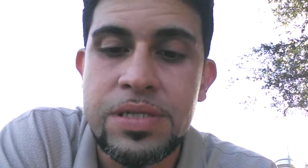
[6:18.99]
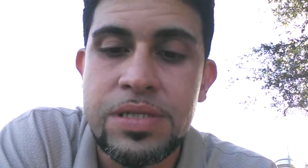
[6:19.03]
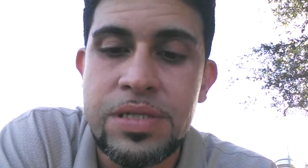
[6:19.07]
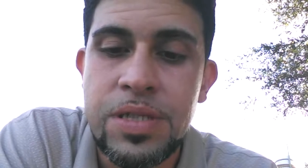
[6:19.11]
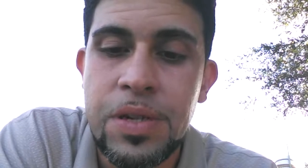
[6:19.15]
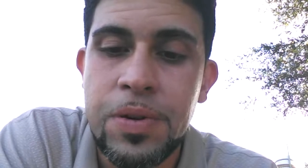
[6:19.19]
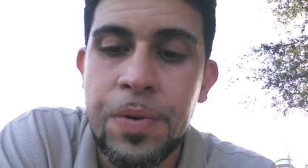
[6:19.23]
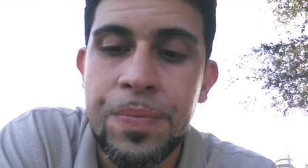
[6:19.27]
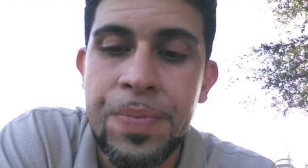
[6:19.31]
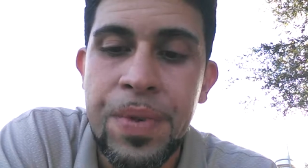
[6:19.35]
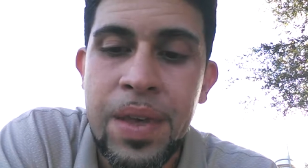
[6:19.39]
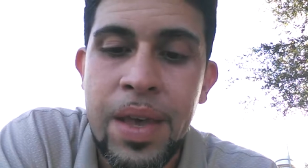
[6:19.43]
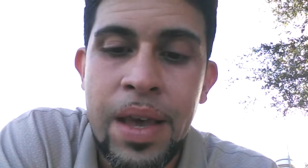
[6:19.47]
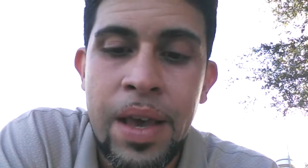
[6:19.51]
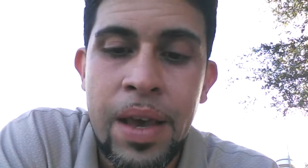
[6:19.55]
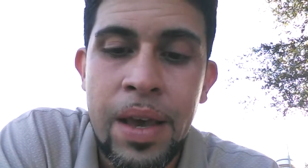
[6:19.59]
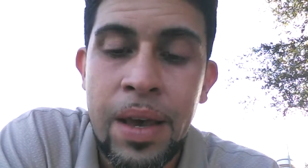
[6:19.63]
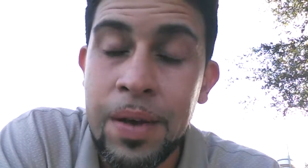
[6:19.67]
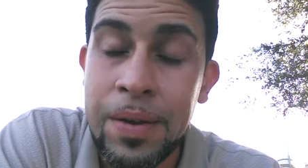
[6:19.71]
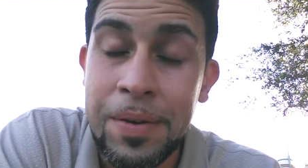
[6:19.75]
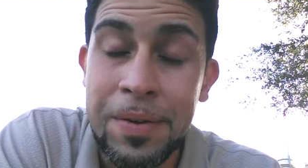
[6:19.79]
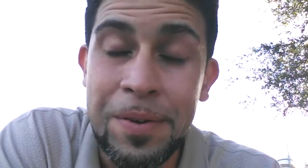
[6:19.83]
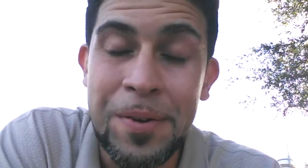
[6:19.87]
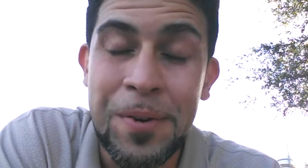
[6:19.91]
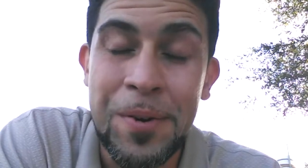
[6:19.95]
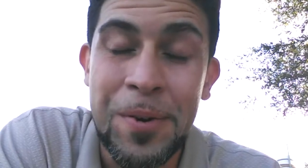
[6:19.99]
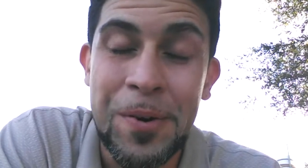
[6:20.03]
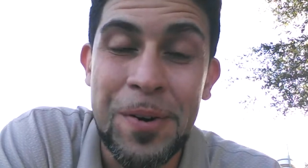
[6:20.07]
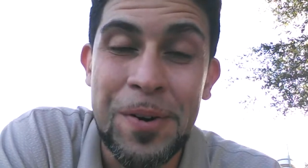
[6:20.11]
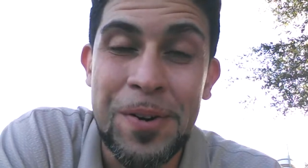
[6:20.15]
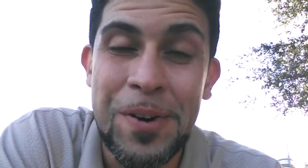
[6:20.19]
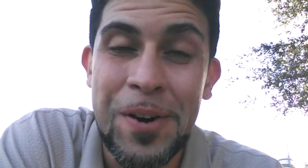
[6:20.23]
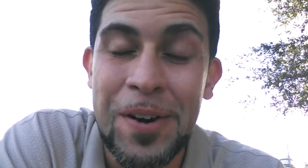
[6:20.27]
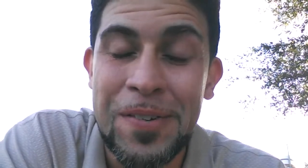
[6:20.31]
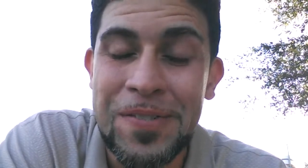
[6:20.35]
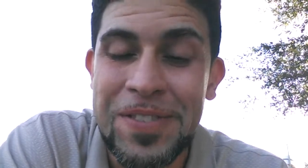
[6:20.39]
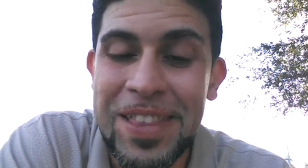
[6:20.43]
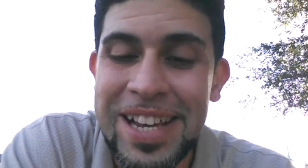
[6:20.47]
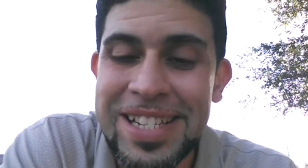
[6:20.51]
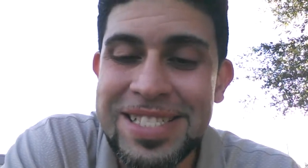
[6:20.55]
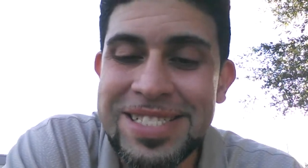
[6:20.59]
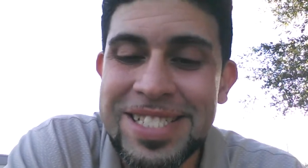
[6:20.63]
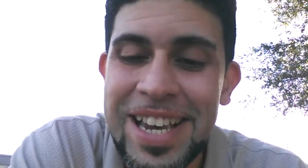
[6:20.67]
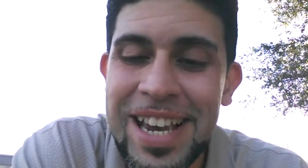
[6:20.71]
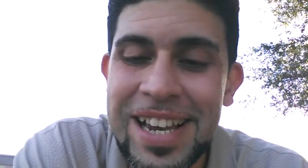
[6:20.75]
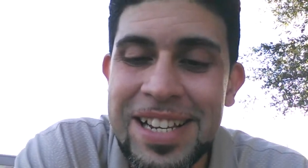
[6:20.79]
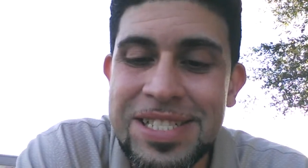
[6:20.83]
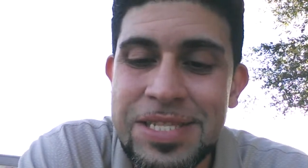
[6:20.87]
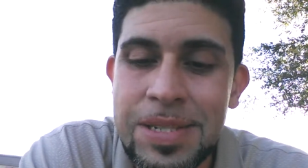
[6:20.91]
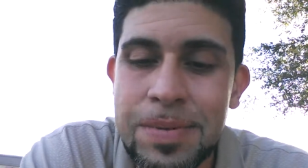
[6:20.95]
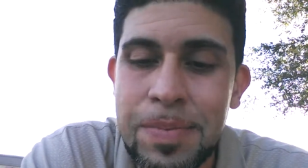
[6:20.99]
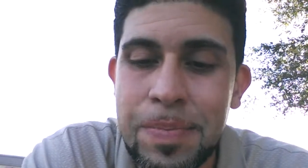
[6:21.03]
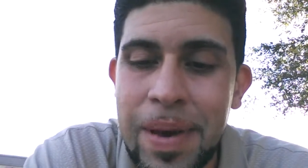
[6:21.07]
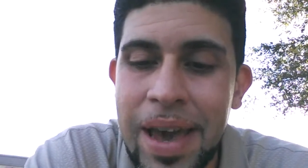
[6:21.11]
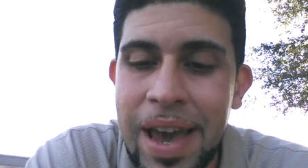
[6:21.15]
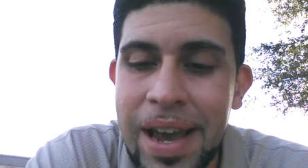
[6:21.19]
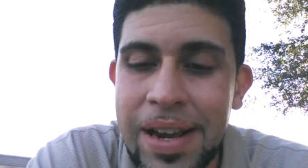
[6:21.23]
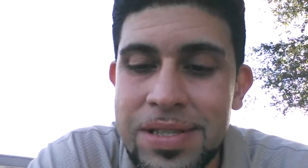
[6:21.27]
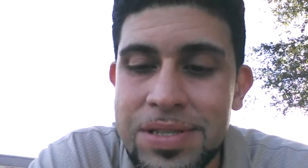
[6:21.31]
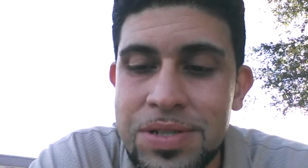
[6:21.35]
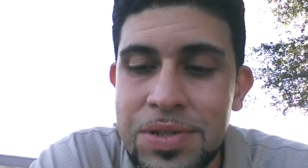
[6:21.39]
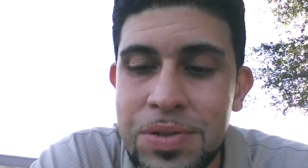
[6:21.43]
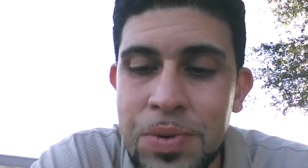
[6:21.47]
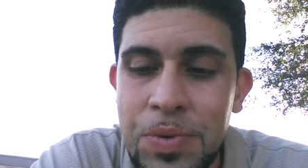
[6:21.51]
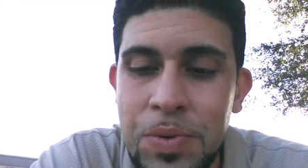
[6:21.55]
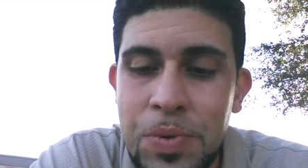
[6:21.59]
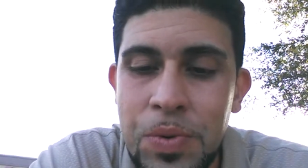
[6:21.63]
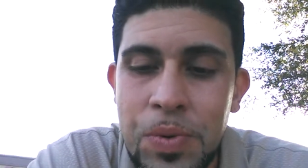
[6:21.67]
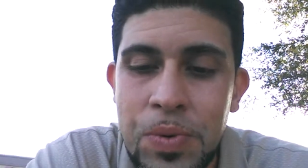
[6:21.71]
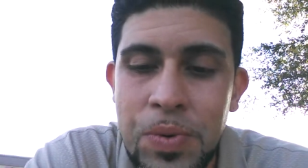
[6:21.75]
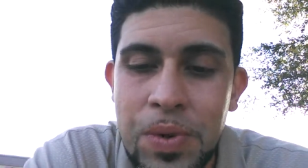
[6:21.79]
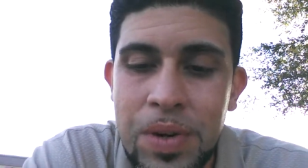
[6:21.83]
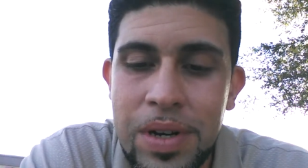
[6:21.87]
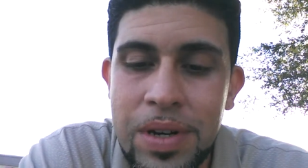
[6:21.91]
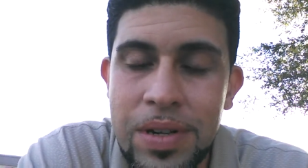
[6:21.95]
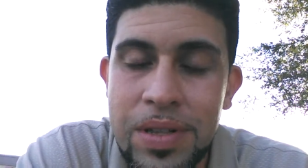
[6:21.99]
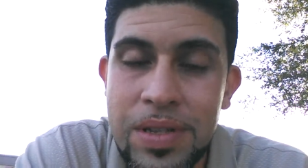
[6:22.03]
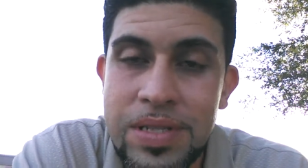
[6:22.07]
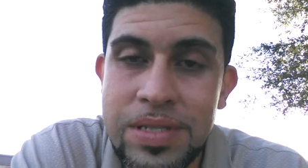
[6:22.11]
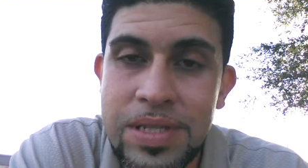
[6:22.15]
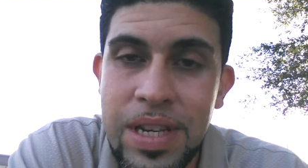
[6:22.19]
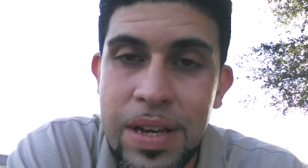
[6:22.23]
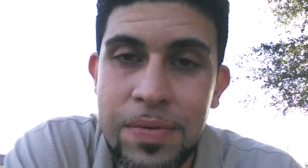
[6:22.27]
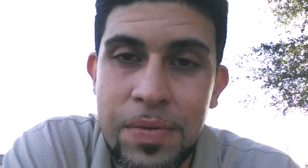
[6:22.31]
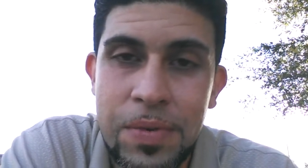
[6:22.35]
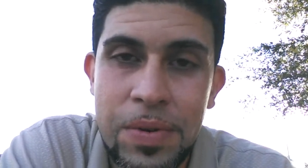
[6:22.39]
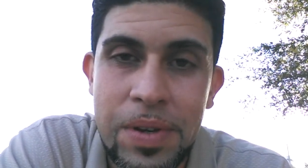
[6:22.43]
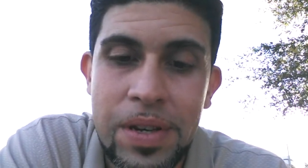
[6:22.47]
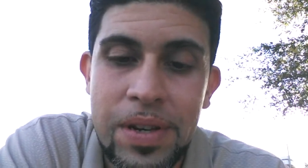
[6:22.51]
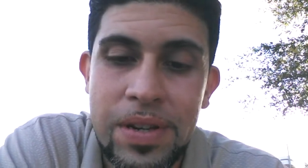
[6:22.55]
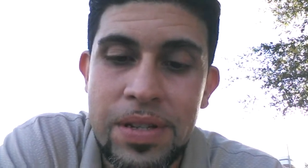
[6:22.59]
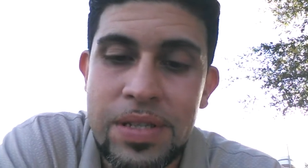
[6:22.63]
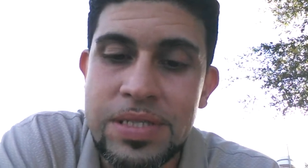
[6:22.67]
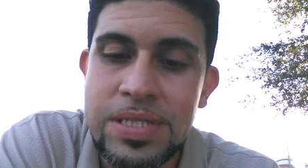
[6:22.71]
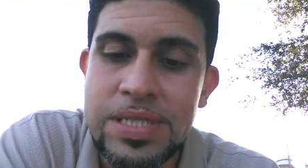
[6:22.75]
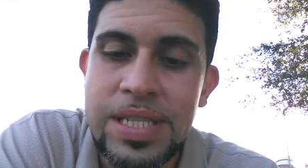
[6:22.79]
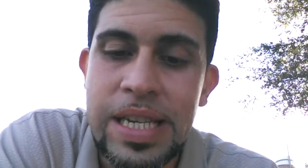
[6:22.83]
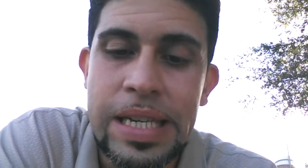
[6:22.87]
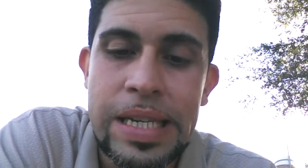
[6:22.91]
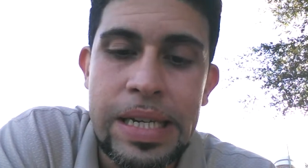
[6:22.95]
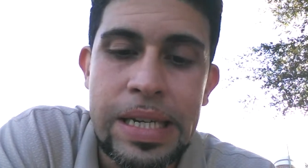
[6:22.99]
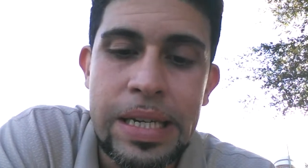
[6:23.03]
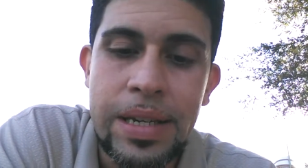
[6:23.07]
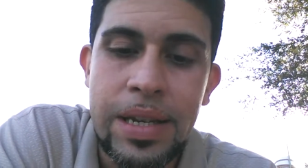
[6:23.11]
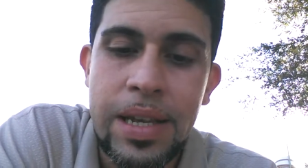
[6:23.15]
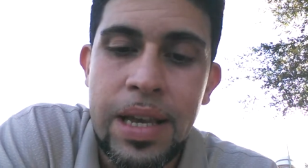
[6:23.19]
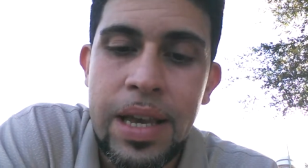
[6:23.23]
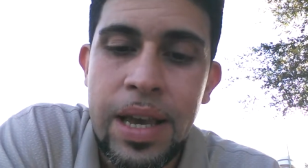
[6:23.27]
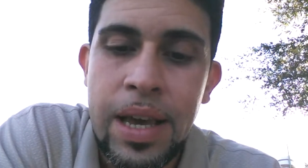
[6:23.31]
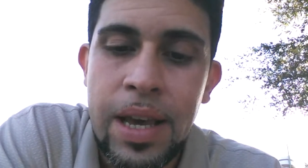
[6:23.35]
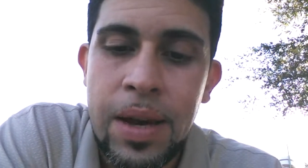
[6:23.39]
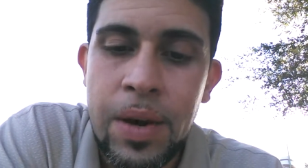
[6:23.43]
So going off that tangent back to uh, the devil here to Satan,